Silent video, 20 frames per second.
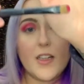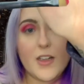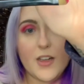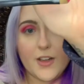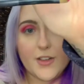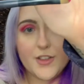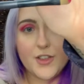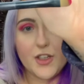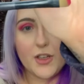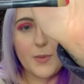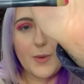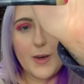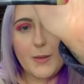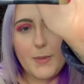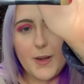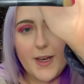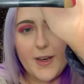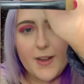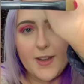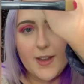I'll show you what I
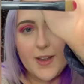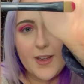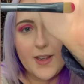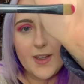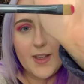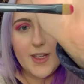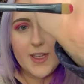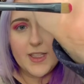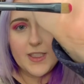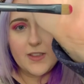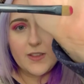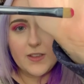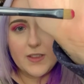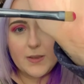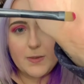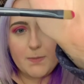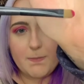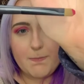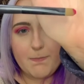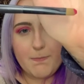mean. So
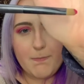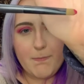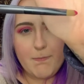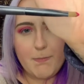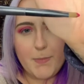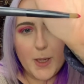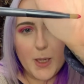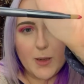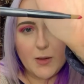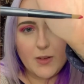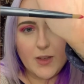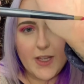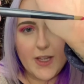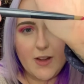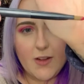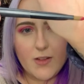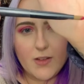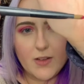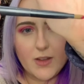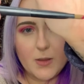it's barely
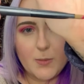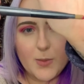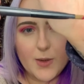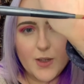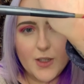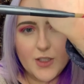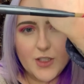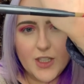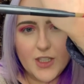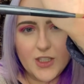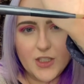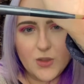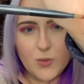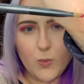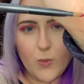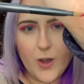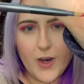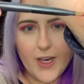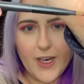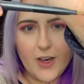on the brush. I just
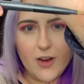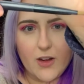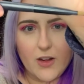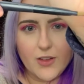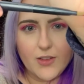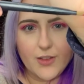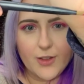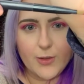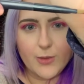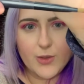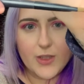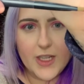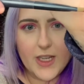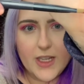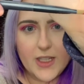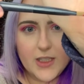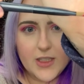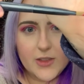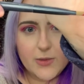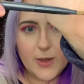want it on those
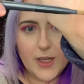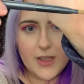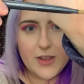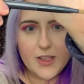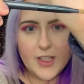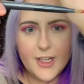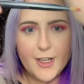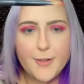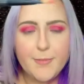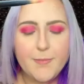ends right there.